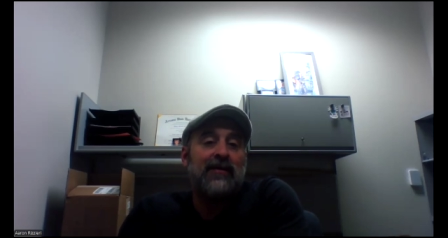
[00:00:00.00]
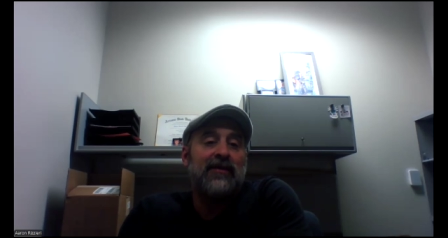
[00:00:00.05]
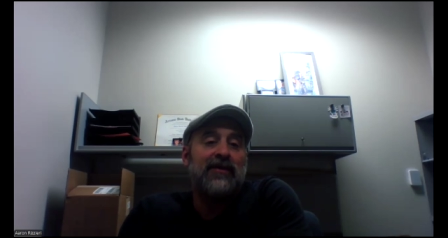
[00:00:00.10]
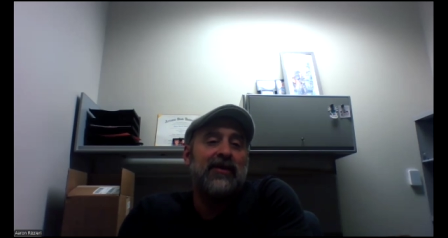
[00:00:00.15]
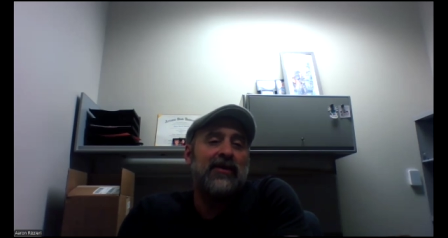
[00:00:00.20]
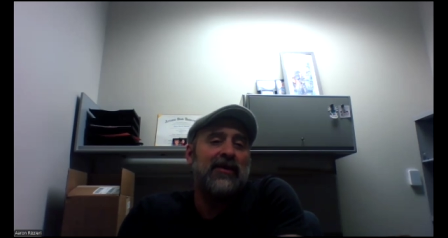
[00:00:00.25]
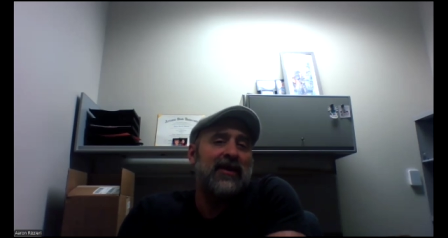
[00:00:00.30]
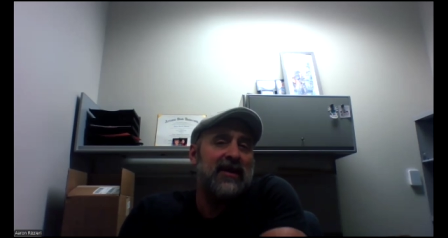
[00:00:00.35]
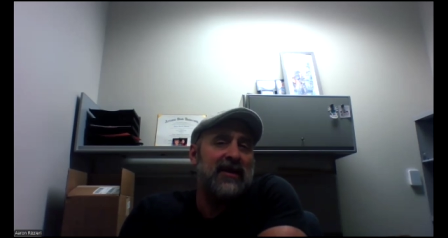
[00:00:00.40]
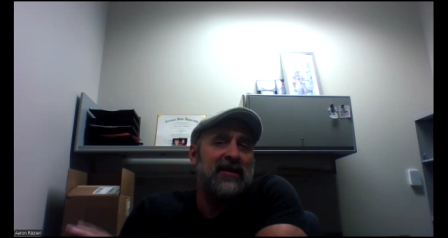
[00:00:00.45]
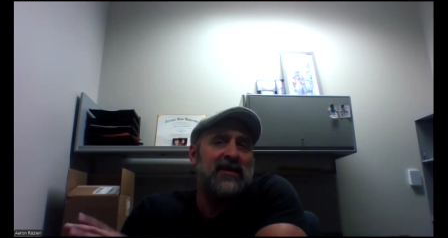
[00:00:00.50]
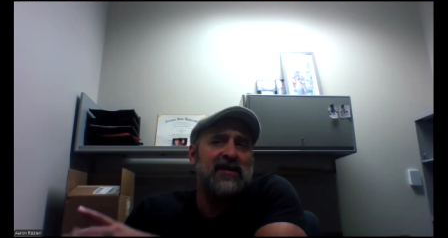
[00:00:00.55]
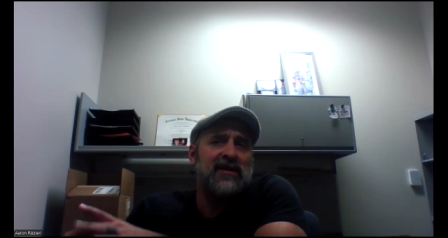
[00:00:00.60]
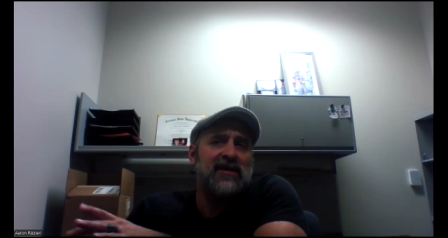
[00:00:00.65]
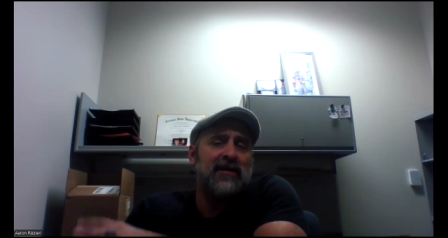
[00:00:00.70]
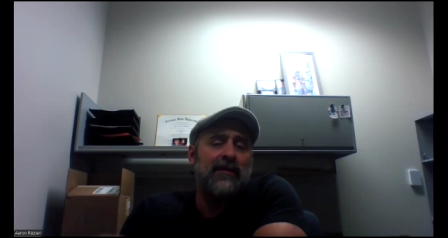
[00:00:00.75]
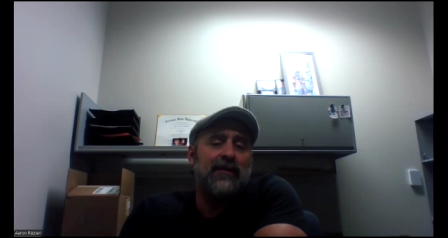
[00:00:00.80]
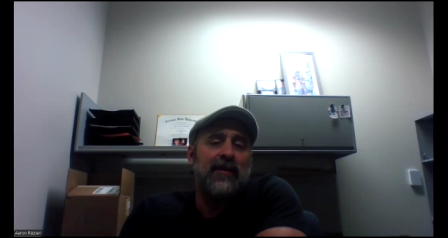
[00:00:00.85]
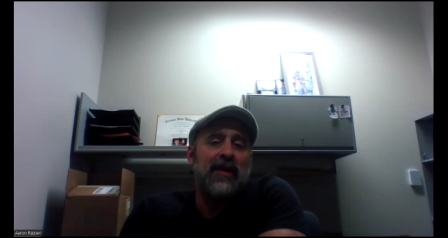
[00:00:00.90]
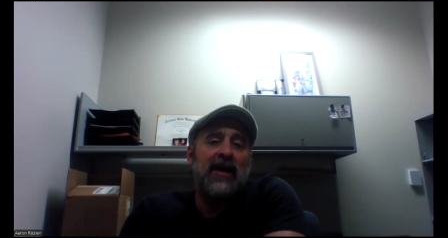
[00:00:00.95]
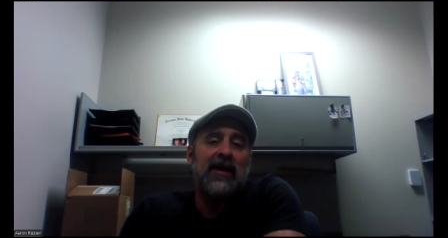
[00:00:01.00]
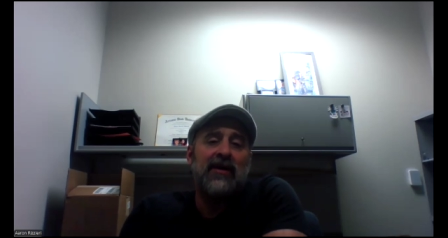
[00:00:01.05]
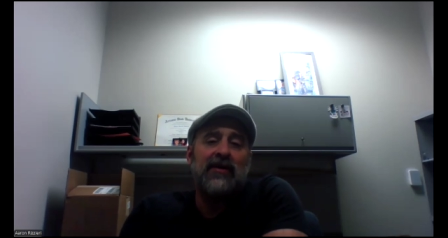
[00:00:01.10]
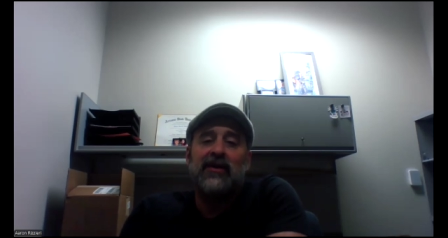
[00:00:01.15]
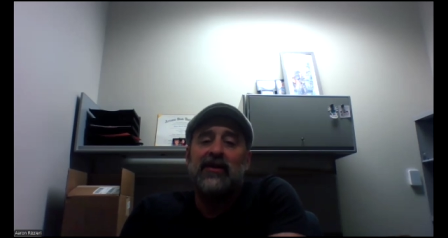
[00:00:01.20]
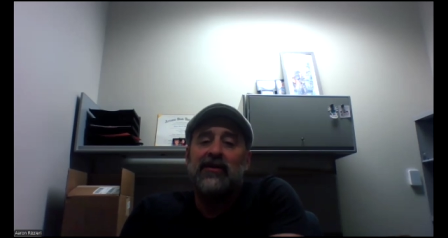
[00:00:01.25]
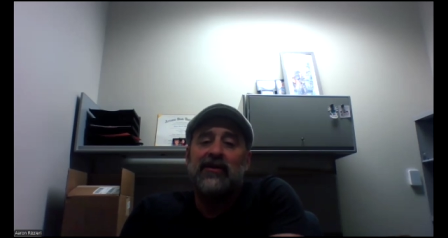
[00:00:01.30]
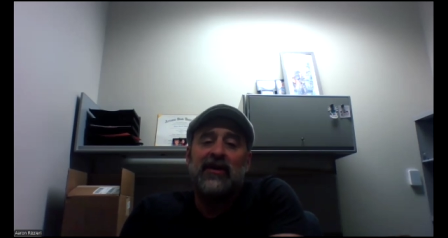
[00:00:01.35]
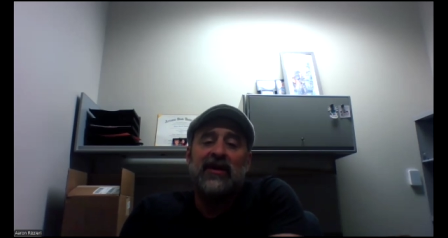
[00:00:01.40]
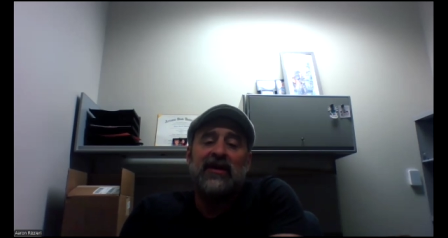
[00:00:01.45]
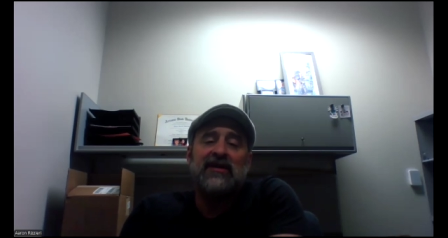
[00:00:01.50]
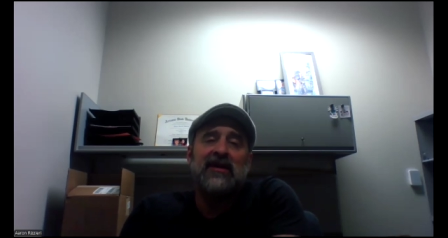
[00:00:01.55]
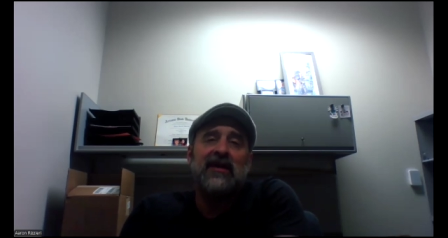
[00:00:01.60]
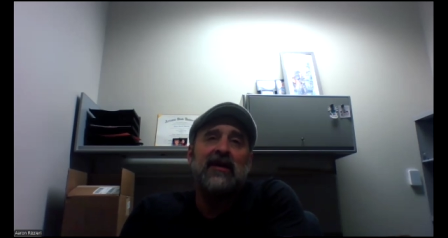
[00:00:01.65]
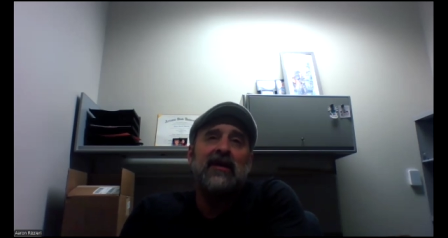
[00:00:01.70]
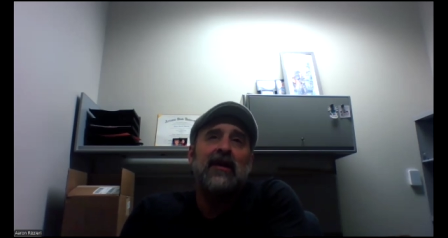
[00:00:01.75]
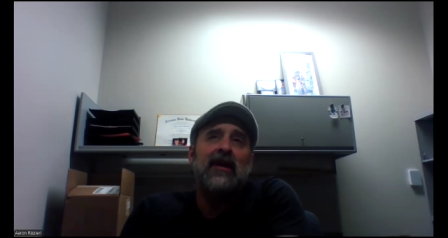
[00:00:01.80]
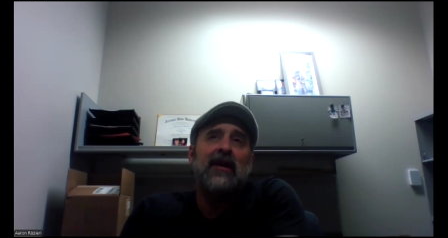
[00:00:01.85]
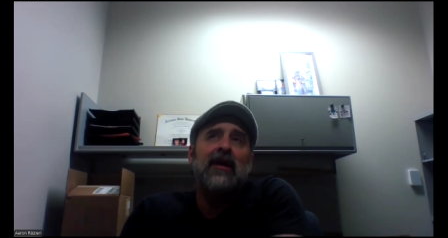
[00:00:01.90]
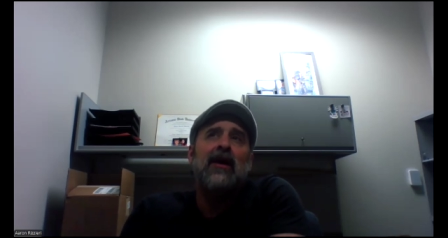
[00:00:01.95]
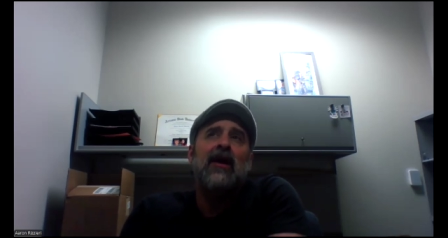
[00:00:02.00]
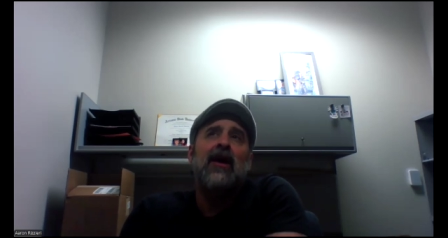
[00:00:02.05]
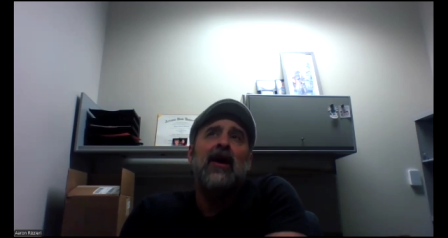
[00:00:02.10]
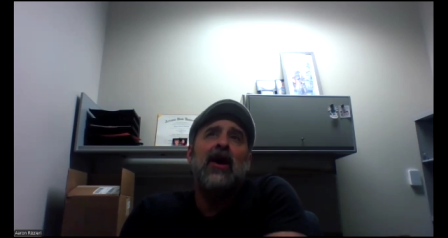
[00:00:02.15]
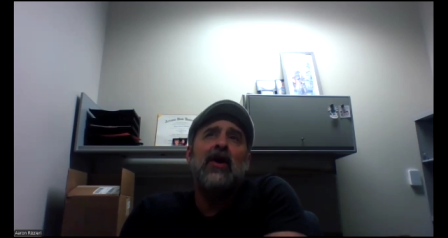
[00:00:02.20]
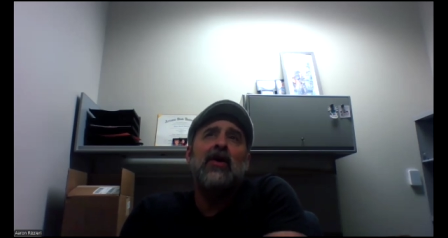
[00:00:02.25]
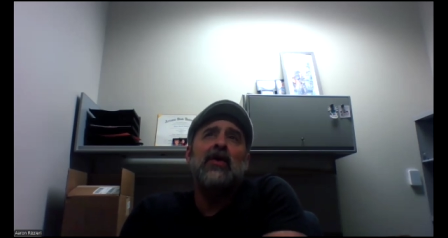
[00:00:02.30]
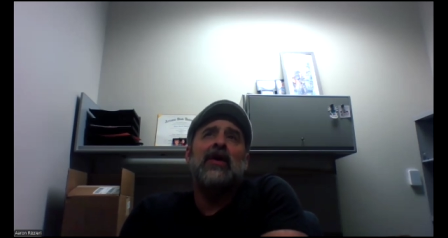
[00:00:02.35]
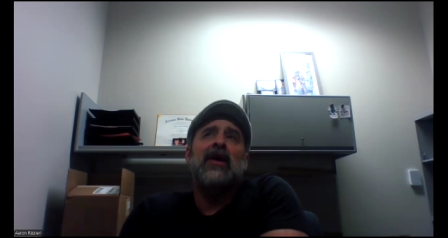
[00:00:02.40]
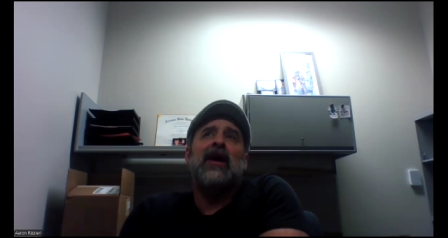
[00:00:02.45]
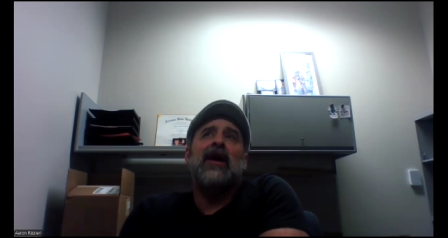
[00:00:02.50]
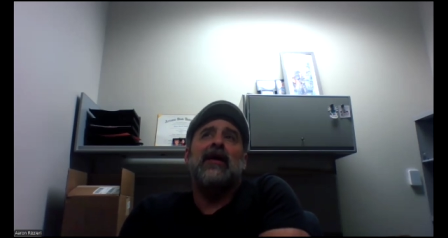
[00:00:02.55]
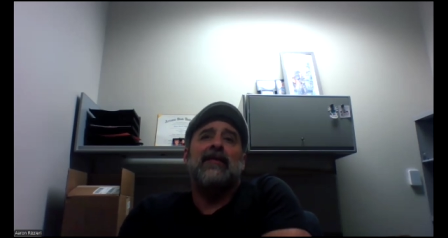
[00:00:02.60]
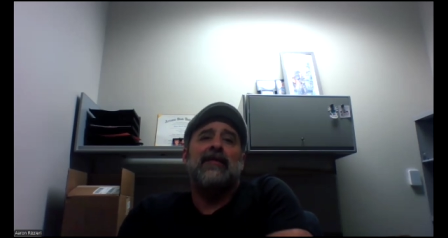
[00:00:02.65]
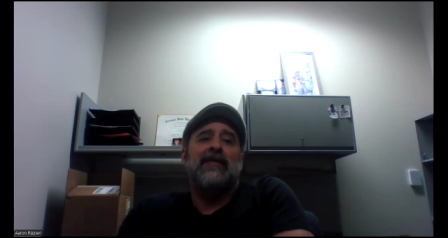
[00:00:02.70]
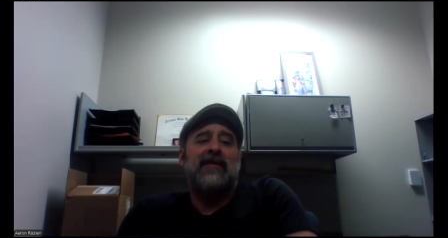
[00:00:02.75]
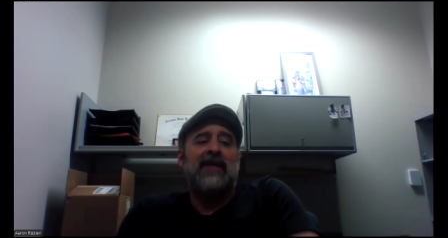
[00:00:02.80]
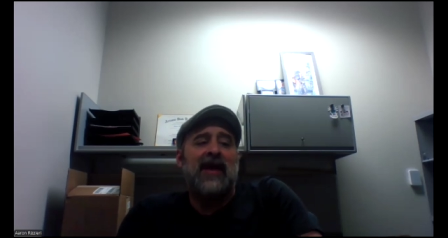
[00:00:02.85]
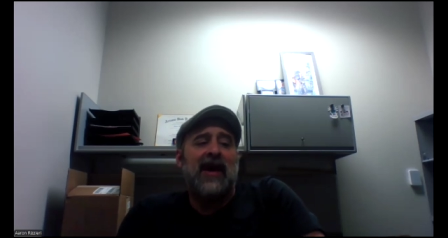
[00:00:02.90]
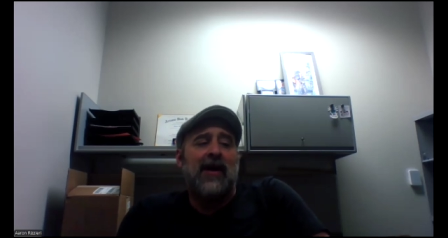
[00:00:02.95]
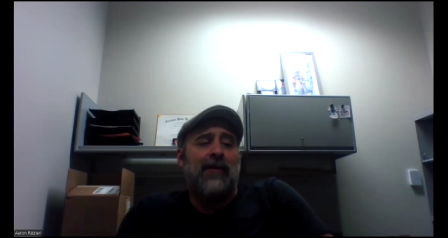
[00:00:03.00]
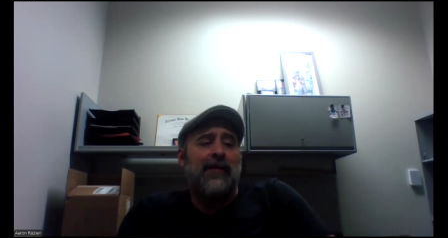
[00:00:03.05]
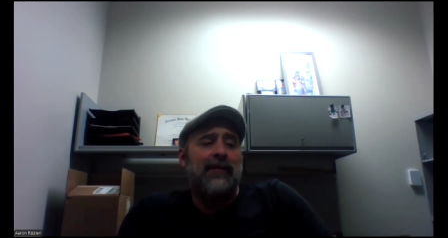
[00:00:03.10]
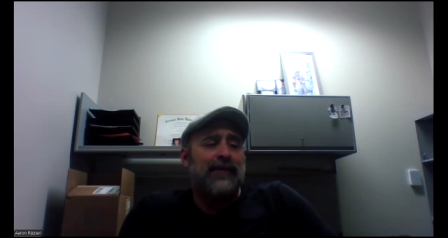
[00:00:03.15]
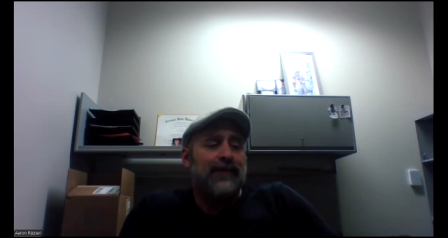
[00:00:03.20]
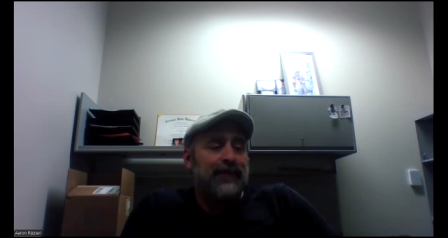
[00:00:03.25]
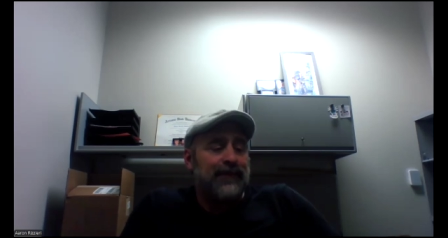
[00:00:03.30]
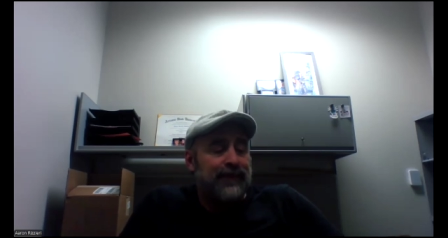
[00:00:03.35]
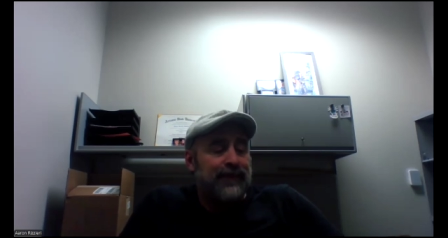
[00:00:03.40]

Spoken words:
but there is some moderate risk. Okay, now,